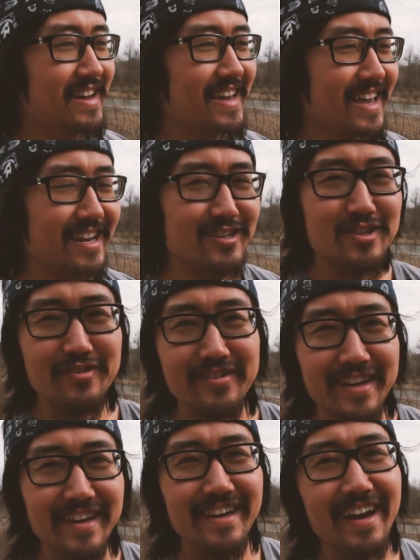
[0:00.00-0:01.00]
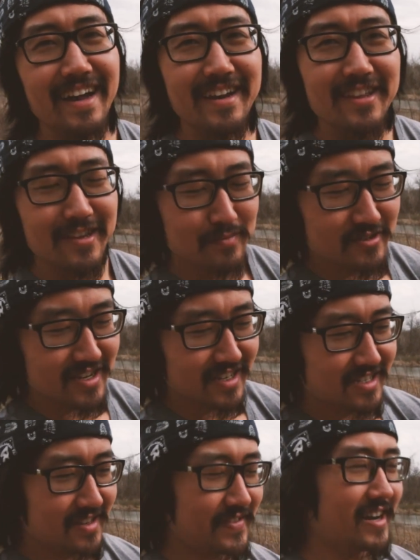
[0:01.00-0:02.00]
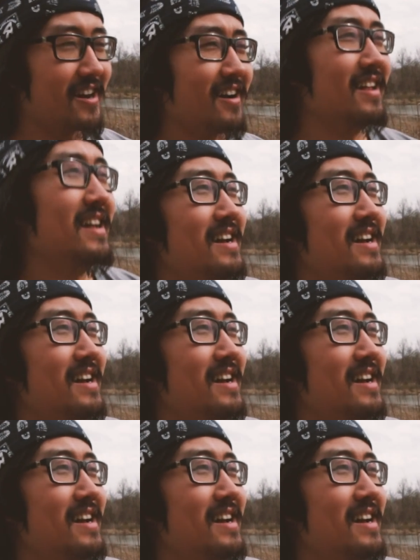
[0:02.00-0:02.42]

and doing nothing productive at all.